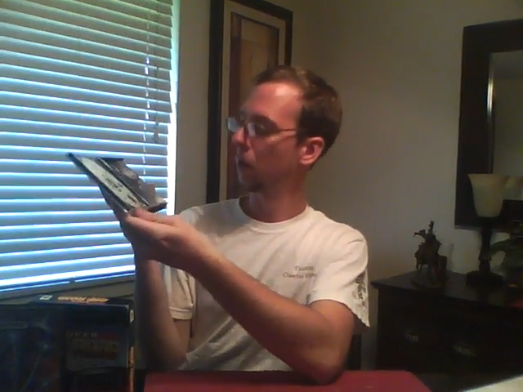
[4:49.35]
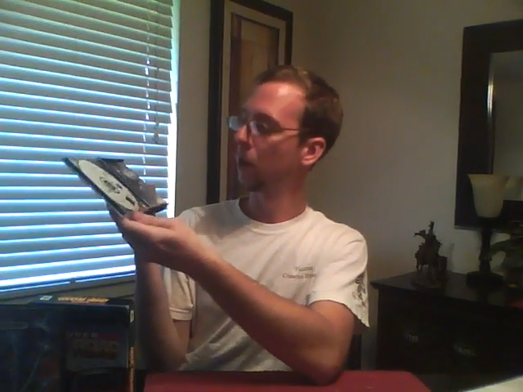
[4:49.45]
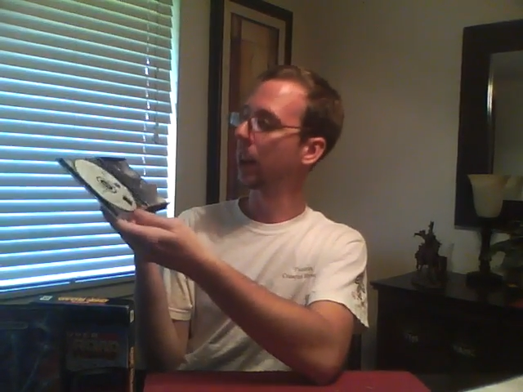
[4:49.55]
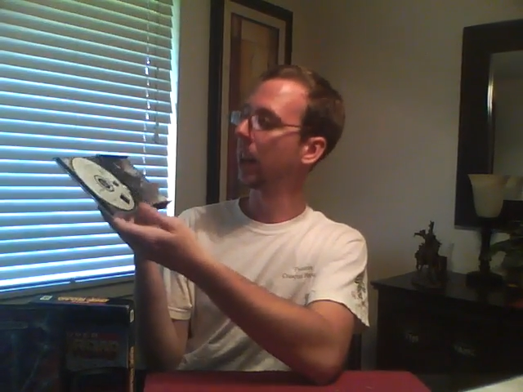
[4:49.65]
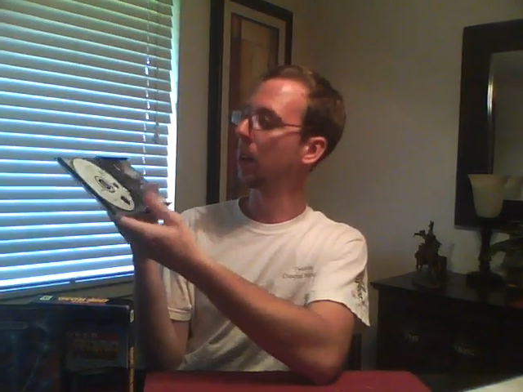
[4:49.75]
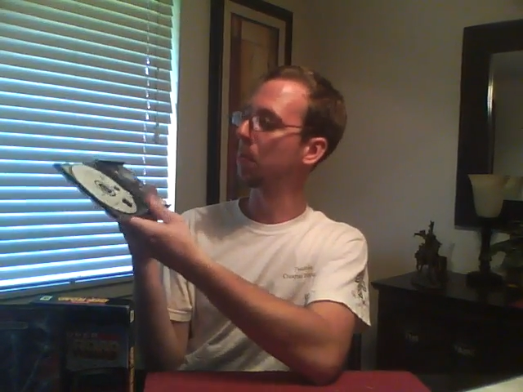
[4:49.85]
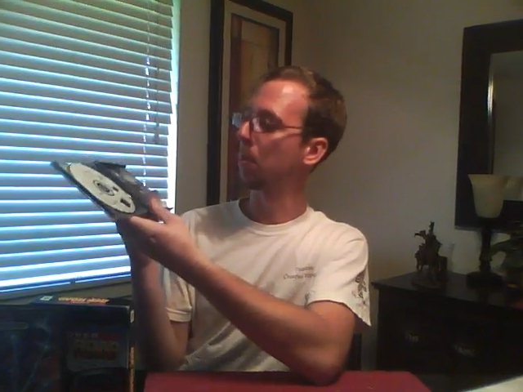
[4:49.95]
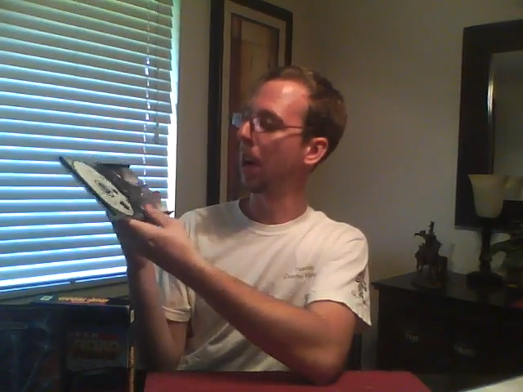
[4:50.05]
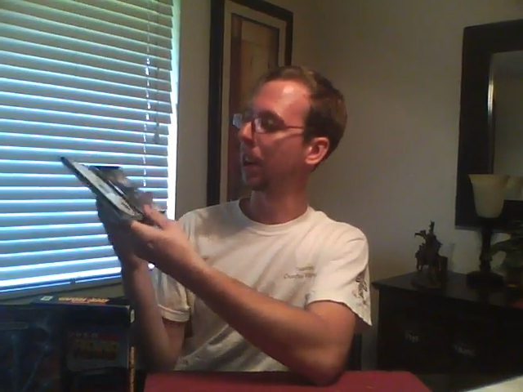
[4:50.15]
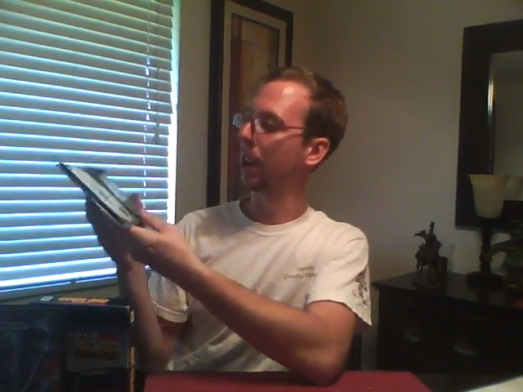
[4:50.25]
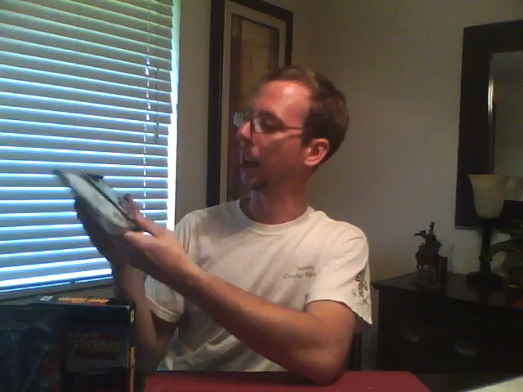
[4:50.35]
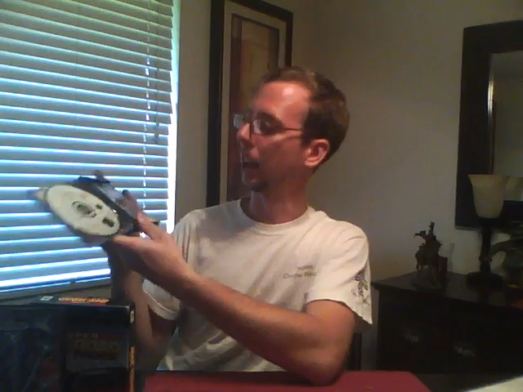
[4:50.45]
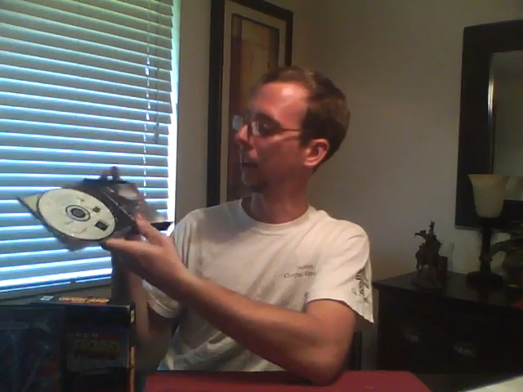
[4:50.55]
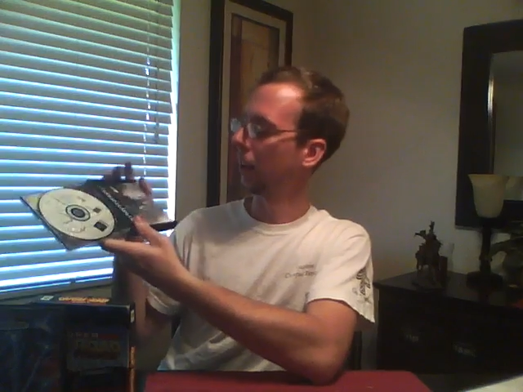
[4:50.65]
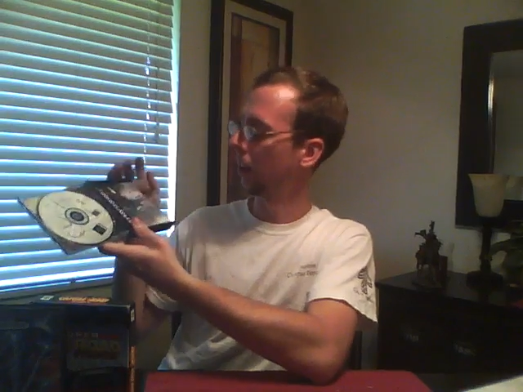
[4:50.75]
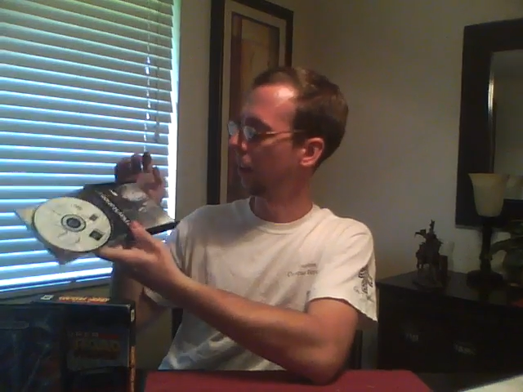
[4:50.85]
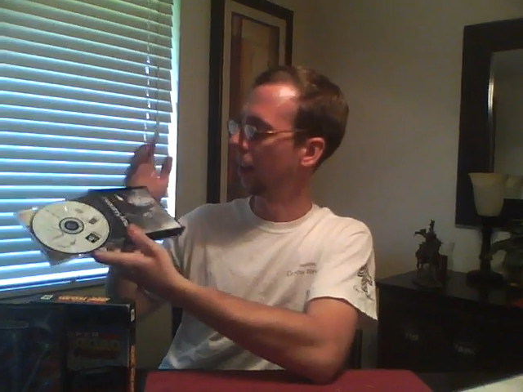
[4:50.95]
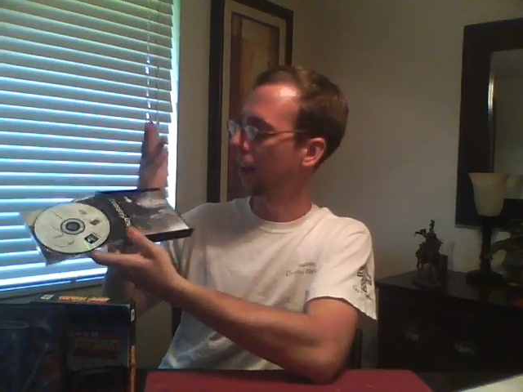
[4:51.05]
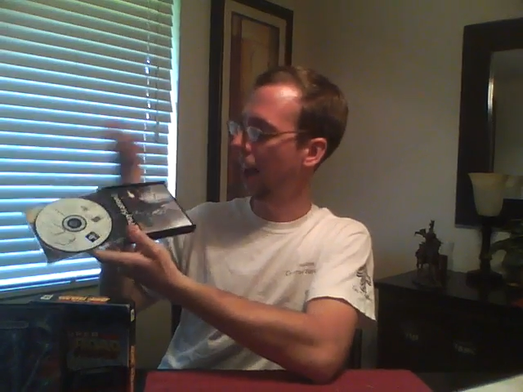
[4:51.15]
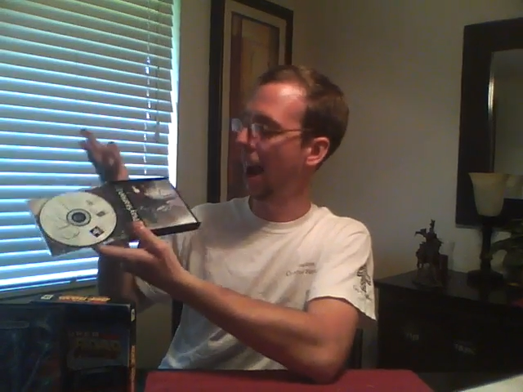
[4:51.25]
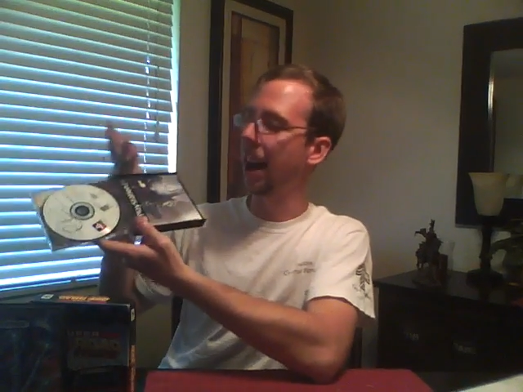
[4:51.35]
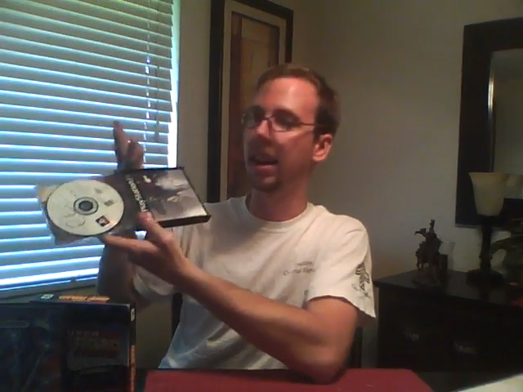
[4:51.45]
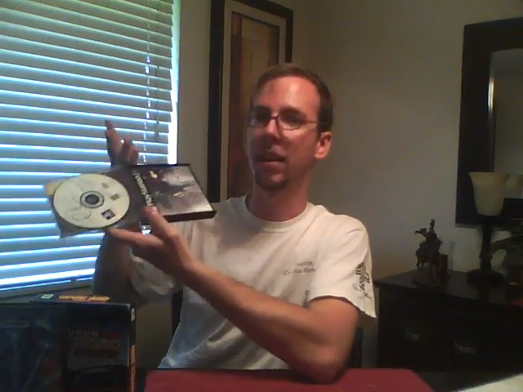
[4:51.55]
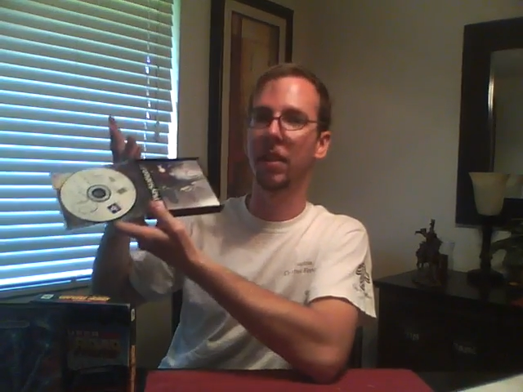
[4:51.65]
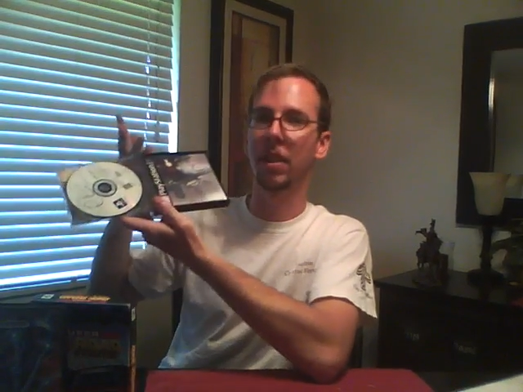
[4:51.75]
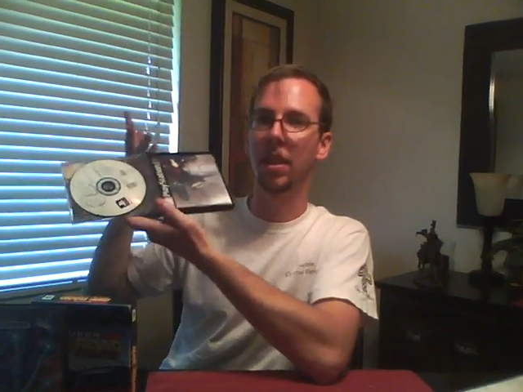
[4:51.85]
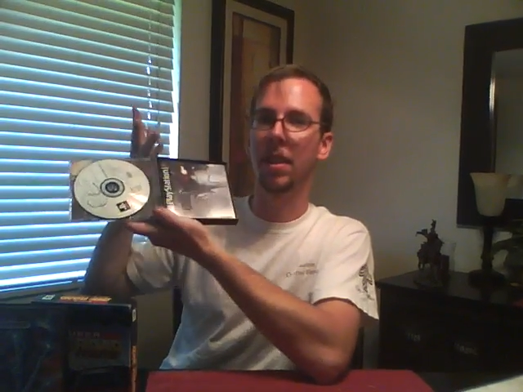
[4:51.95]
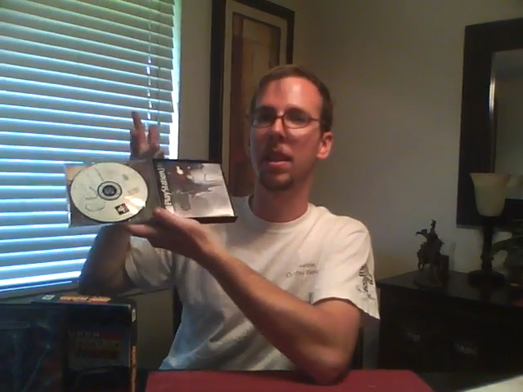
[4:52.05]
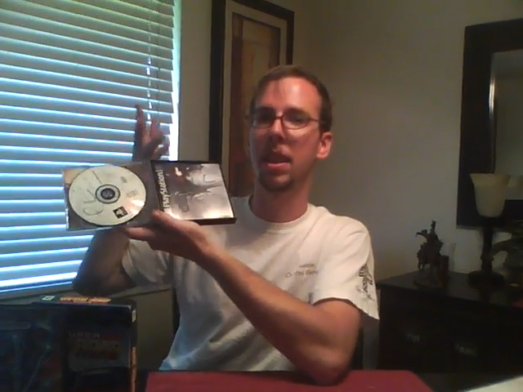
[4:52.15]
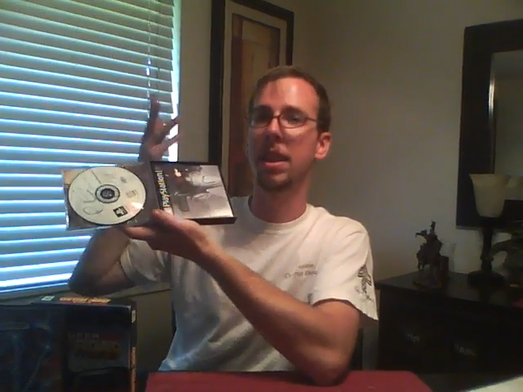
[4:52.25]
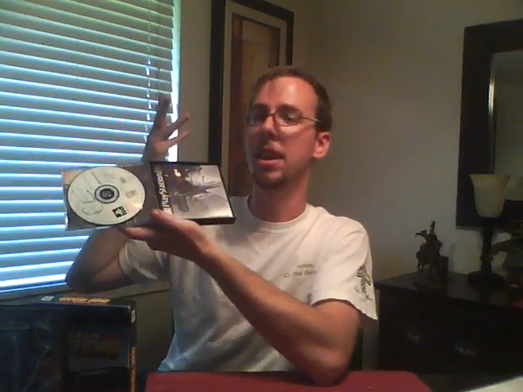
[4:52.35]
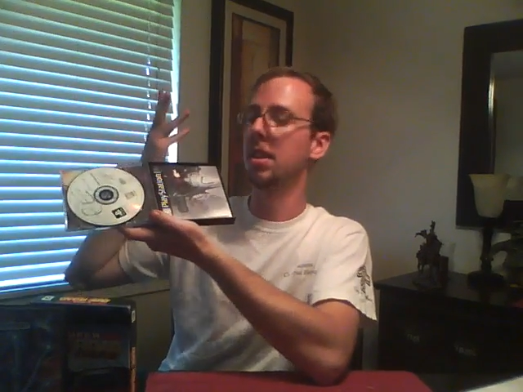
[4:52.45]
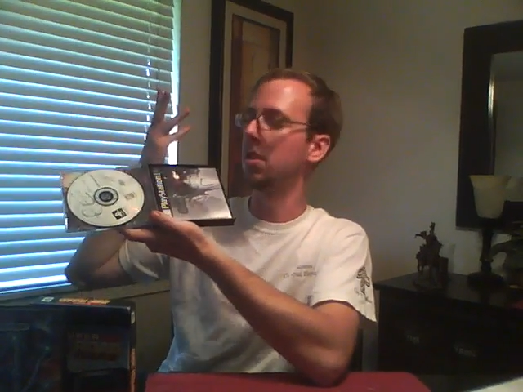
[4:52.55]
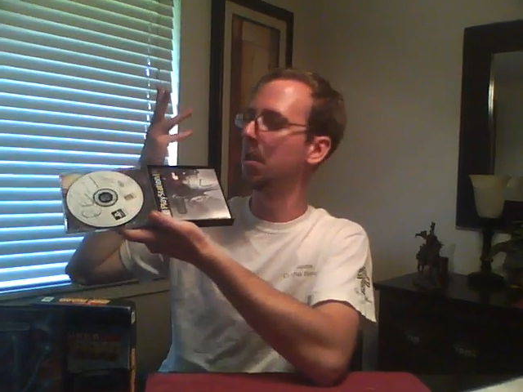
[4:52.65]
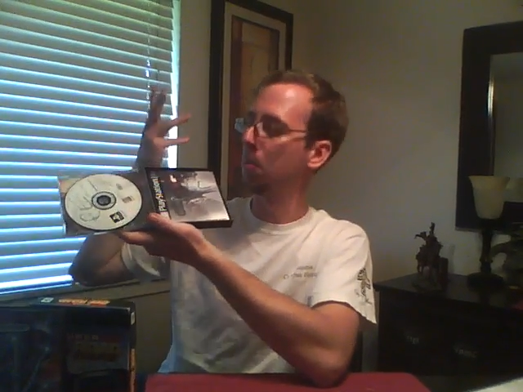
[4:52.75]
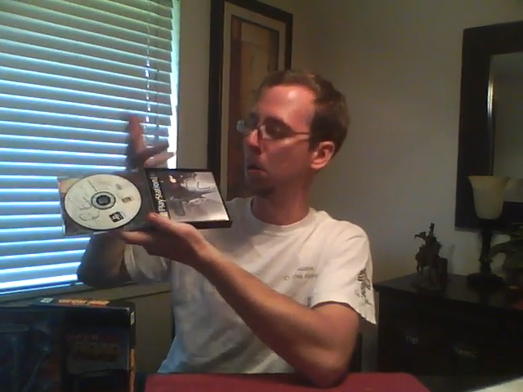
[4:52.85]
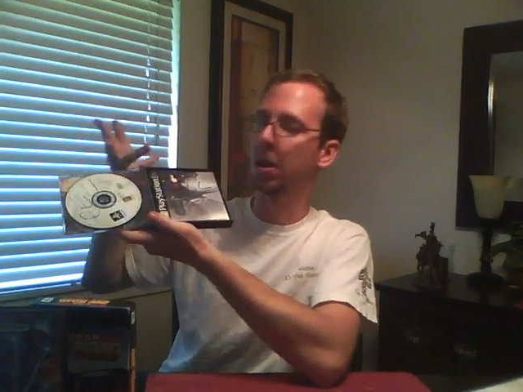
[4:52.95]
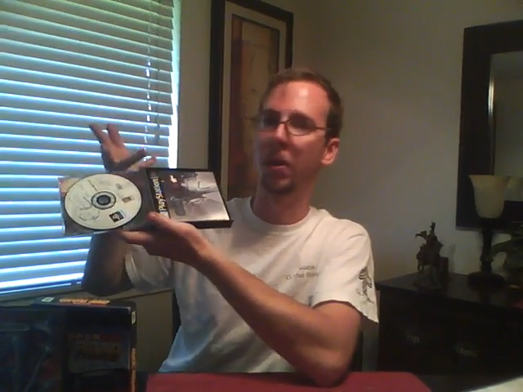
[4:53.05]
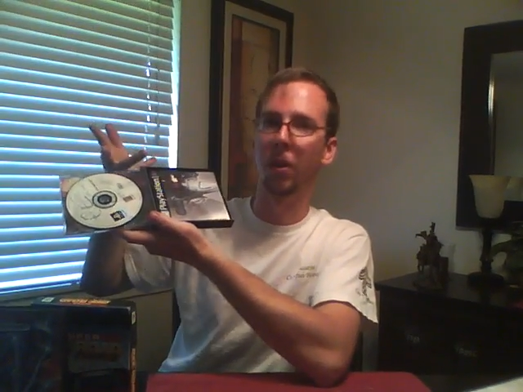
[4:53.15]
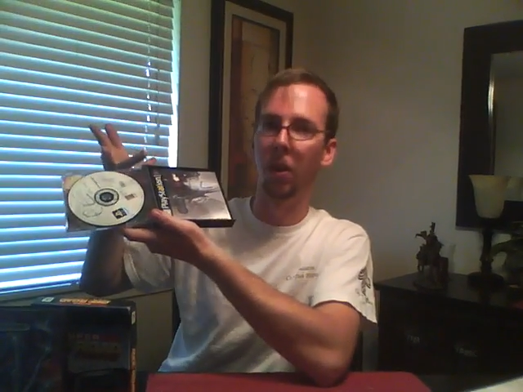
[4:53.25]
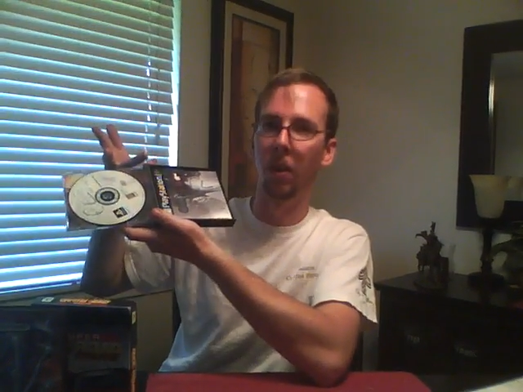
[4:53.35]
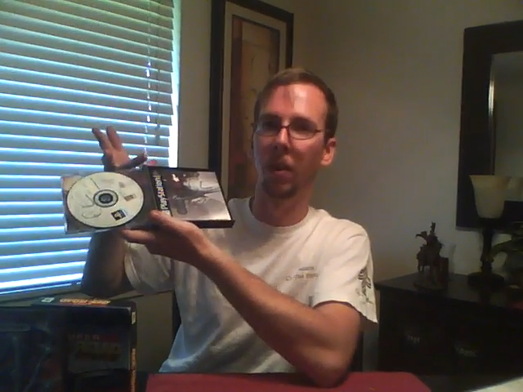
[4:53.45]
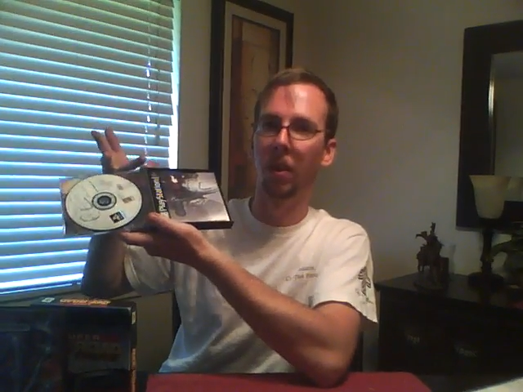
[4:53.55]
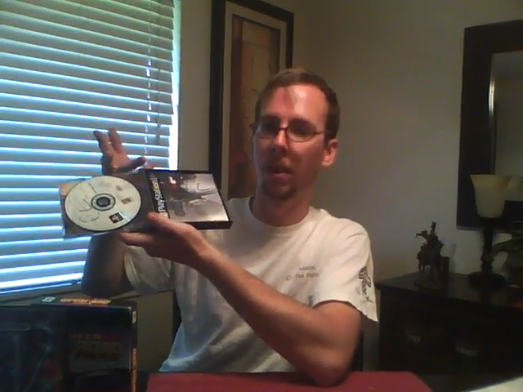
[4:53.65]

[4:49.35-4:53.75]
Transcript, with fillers: Freaking breathtaking, dude. That is beautiful.